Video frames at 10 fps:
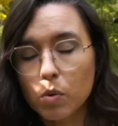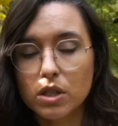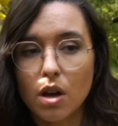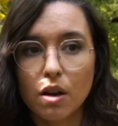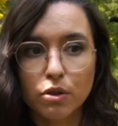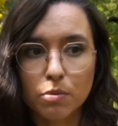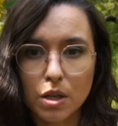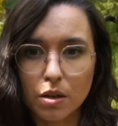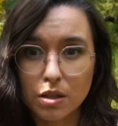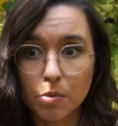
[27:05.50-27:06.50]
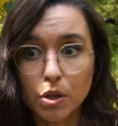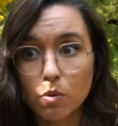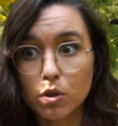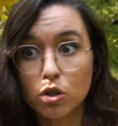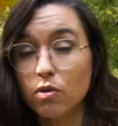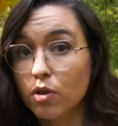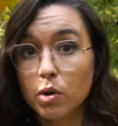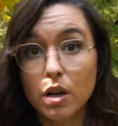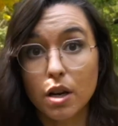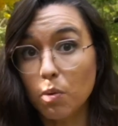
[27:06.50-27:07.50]
We saw it from someone who was
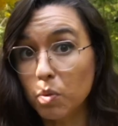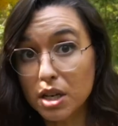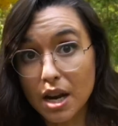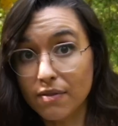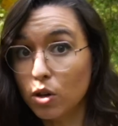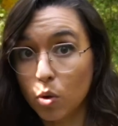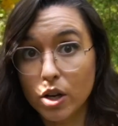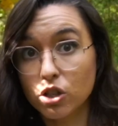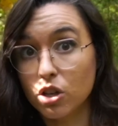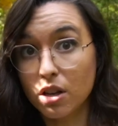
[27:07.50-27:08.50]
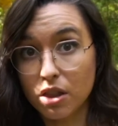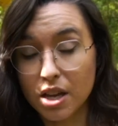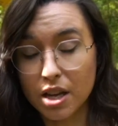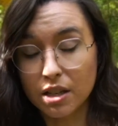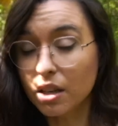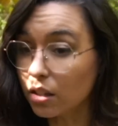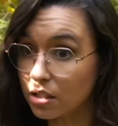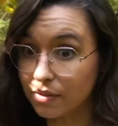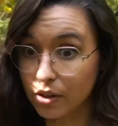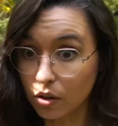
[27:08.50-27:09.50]
devoted and would never question a thing, at
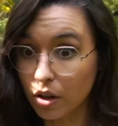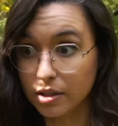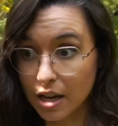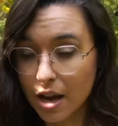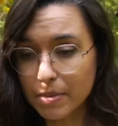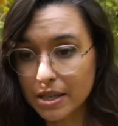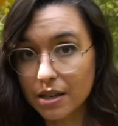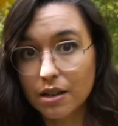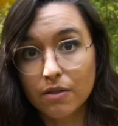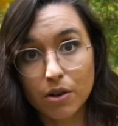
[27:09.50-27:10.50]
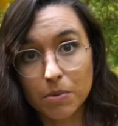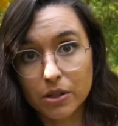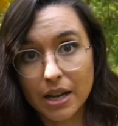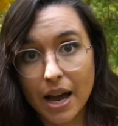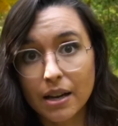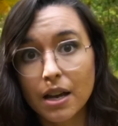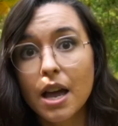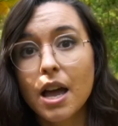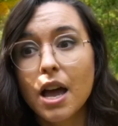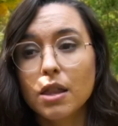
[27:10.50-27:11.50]
least for a long time he didn't, from her dad.
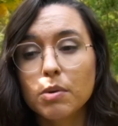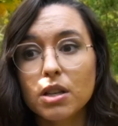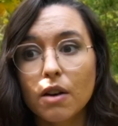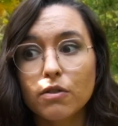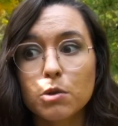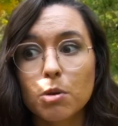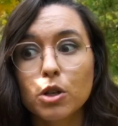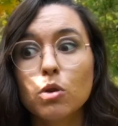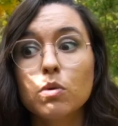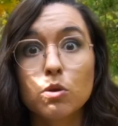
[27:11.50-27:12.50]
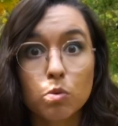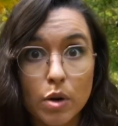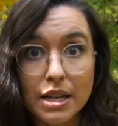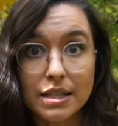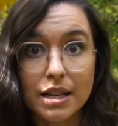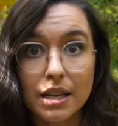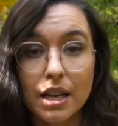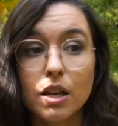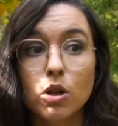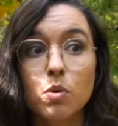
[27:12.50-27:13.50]
And then we saw it from someone who was raised in
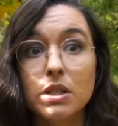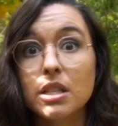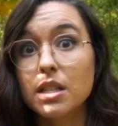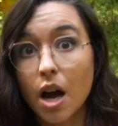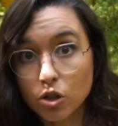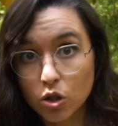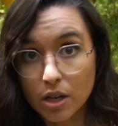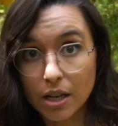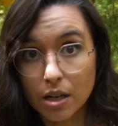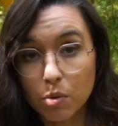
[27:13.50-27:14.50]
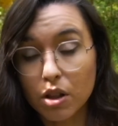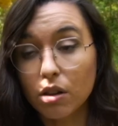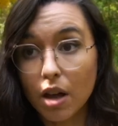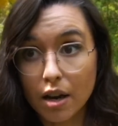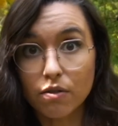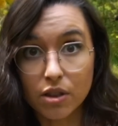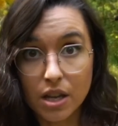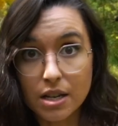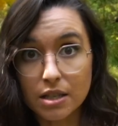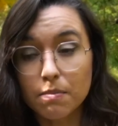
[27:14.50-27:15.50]
it and who was indoctrinated with a lot of
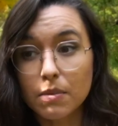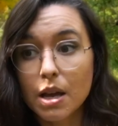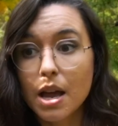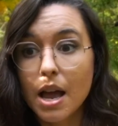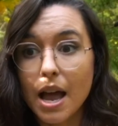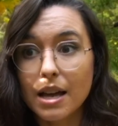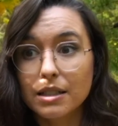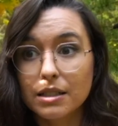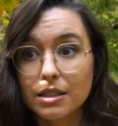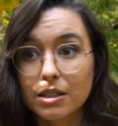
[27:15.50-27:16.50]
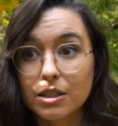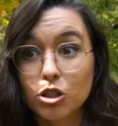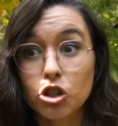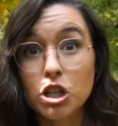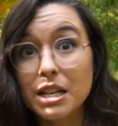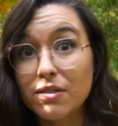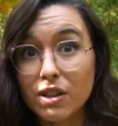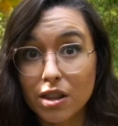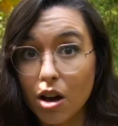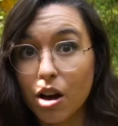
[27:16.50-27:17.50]
things. And she,
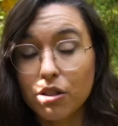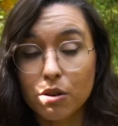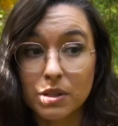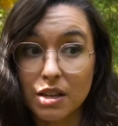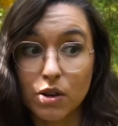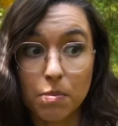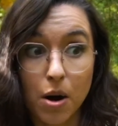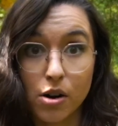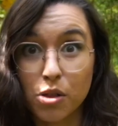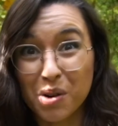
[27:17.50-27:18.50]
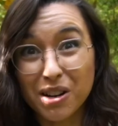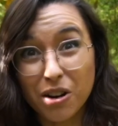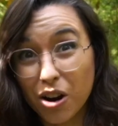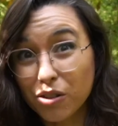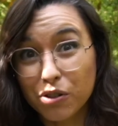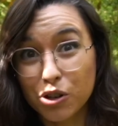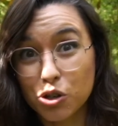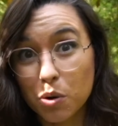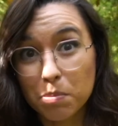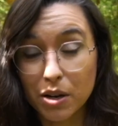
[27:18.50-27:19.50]
even the author, was even a part of the Red Guard for a
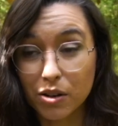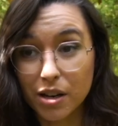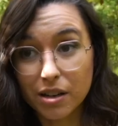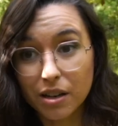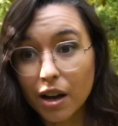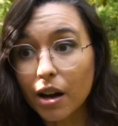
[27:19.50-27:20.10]
short period.